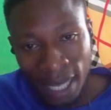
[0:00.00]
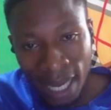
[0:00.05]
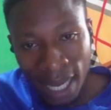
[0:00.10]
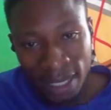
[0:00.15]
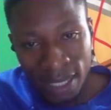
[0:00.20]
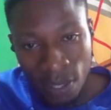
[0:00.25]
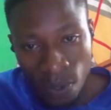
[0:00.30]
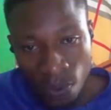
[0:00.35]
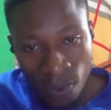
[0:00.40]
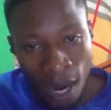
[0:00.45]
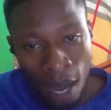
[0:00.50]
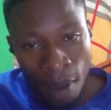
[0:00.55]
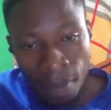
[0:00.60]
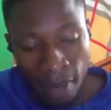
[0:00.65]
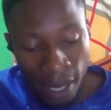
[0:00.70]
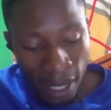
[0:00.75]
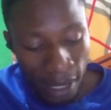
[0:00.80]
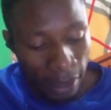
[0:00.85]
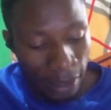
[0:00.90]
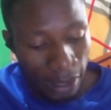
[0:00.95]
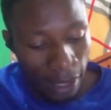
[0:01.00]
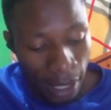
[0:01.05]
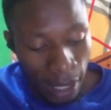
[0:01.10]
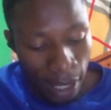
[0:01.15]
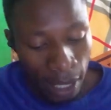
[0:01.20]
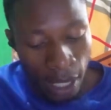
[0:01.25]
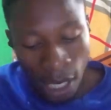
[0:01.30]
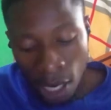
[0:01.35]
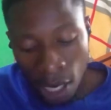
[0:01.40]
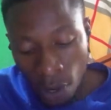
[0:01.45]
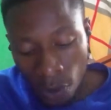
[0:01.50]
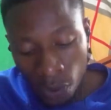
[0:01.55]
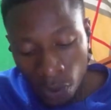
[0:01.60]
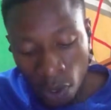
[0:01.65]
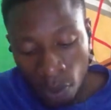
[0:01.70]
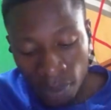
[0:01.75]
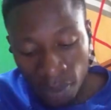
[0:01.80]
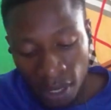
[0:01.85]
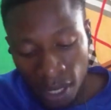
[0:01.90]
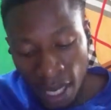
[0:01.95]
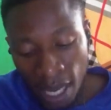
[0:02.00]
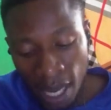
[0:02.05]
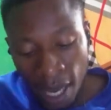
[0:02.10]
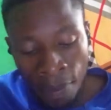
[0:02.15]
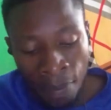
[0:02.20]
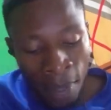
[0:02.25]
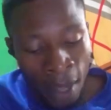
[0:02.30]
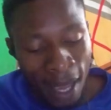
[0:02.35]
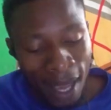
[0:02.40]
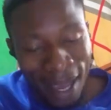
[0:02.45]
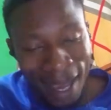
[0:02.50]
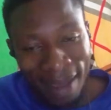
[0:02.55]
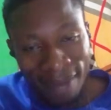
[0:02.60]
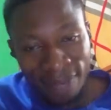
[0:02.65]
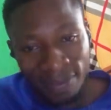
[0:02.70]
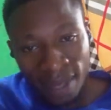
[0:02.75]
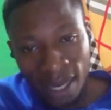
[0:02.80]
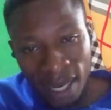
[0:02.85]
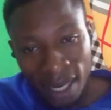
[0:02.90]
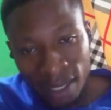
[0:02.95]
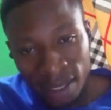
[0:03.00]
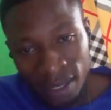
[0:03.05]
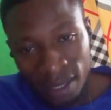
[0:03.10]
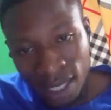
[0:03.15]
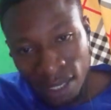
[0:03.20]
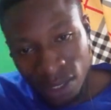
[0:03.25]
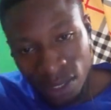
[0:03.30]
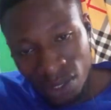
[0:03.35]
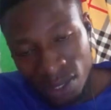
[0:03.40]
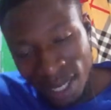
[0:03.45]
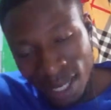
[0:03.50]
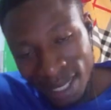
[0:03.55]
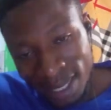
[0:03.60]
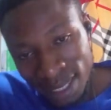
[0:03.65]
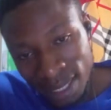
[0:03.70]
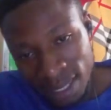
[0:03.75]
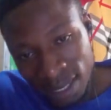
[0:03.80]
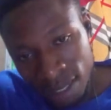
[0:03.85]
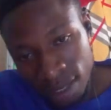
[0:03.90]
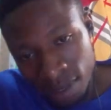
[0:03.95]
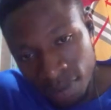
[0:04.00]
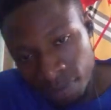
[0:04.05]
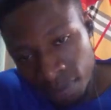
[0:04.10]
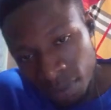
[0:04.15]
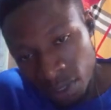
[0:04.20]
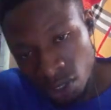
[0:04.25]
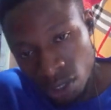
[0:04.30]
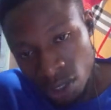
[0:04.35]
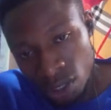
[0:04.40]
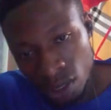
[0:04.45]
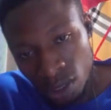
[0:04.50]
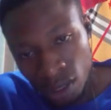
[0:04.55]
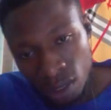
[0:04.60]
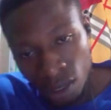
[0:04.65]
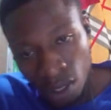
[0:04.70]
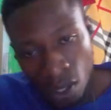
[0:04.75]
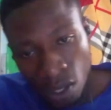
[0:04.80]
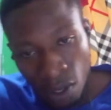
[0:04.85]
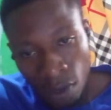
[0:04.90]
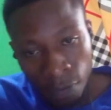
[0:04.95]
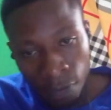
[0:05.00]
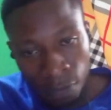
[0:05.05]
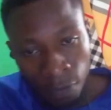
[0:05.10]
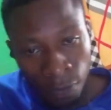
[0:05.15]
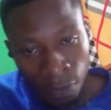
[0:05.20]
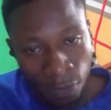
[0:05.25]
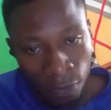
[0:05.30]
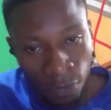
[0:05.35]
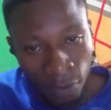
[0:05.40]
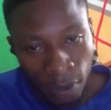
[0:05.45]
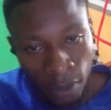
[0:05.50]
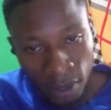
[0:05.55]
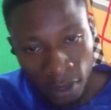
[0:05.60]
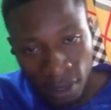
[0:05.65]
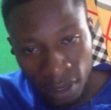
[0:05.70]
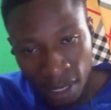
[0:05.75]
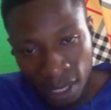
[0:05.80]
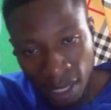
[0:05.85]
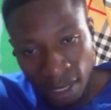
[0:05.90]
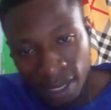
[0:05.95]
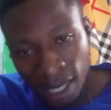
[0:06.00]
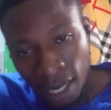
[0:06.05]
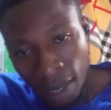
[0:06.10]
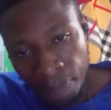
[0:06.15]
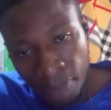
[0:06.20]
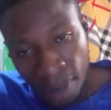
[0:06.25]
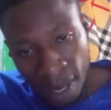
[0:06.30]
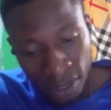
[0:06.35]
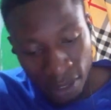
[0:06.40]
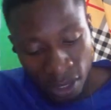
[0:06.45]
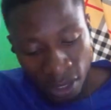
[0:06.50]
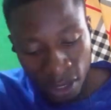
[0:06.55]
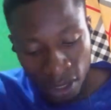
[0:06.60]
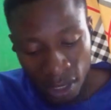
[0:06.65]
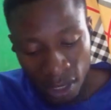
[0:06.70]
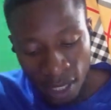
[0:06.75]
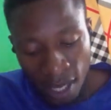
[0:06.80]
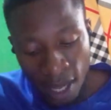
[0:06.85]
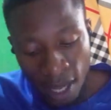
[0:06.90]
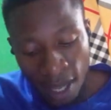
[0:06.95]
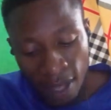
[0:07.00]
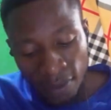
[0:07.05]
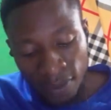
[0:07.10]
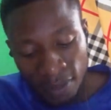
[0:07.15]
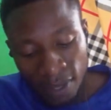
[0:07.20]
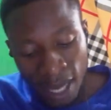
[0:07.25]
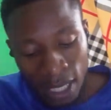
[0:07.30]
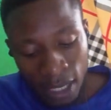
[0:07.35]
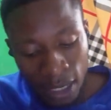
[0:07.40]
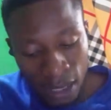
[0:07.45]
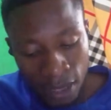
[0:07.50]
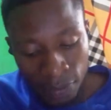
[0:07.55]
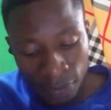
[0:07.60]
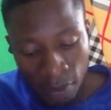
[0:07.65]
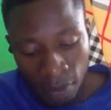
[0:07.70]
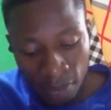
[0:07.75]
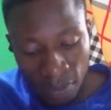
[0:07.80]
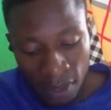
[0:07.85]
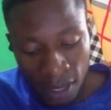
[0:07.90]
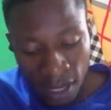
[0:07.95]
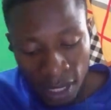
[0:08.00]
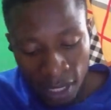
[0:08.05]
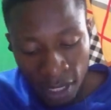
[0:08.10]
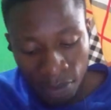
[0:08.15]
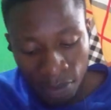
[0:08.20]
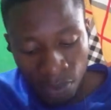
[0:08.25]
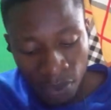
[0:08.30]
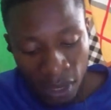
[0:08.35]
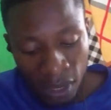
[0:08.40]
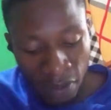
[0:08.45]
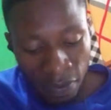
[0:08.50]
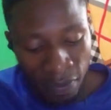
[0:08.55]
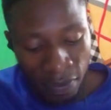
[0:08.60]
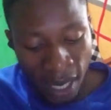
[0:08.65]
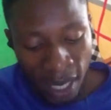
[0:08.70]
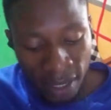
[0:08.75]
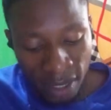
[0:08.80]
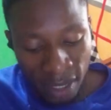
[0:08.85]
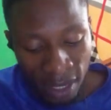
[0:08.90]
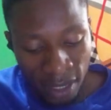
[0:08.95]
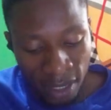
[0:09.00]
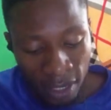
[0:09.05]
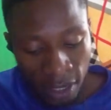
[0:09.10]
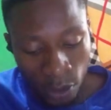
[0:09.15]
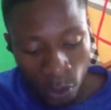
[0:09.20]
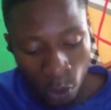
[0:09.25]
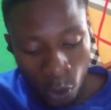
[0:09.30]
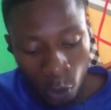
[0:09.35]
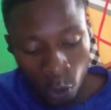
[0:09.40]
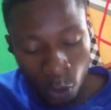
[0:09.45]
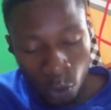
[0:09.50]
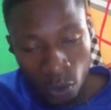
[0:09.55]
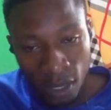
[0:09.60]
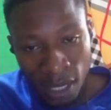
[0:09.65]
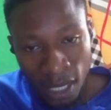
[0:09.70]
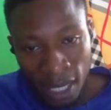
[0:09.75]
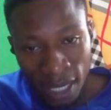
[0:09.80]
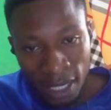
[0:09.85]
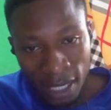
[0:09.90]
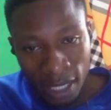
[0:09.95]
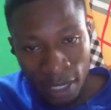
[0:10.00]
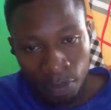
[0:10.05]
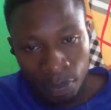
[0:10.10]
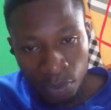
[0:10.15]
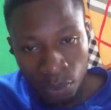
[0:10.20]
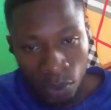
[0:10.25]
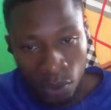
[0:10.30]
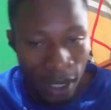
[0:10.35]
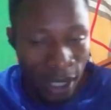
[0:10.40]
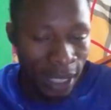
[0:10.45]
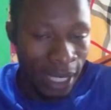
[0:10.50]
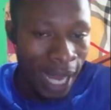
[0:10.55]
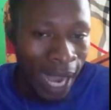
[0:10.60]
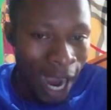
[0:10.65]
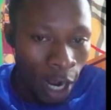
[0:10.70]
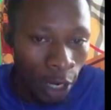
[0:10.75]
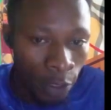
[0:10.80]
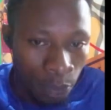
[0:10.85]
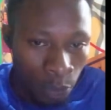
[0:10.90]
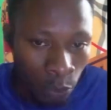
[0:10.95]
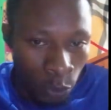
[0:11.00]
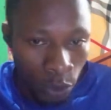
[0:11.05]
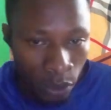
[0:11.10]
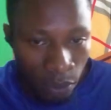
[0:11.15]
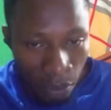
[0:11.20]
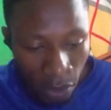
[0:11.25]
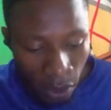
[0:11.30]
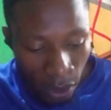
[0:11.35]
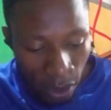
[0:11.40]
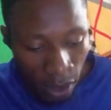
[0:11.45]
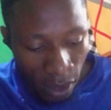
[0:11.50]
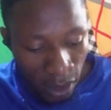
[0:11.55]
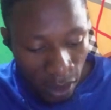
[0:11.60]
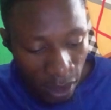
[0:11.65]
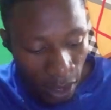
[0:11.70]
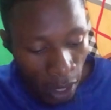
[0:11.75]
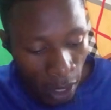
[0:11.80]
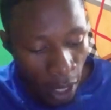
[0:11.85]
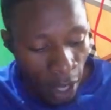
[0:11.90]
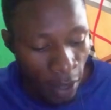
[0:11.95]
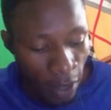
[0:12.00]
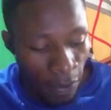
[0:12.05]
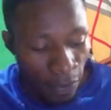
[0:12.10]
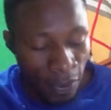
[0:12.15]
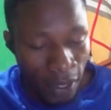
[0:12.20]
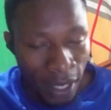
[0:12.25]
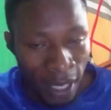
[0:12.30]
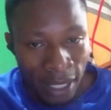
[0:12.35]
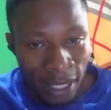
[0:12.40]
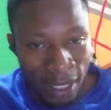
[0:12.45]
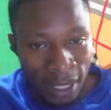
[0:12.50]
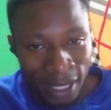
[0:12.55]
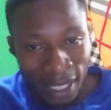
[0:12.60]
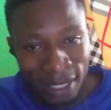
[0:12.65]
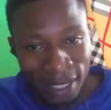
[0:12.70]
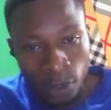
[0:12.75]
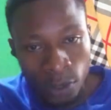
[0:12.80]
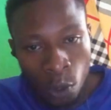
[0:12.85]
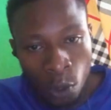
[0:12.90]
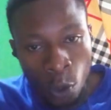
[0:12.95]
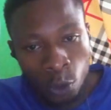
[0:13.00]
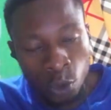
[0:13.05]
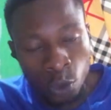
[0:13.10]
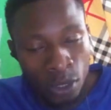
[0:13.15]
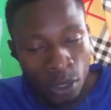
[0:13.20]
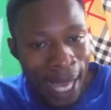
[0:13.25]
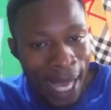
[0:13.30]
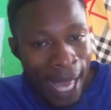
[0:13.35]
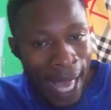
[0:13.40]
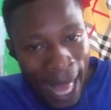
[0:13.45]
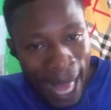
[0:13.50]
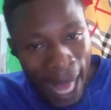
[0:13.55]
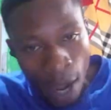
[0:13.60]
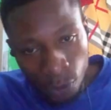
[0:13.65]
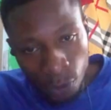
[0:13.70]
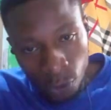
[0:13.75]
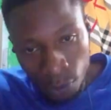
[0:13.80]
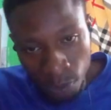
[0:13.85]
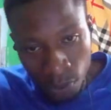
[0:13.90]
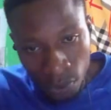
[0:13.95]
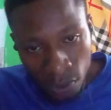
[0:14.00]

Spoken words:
the RAM and the ROM here, and there is a transmission of data passage. That's from the input devices, it goes to the input and output models, then it goes to the output.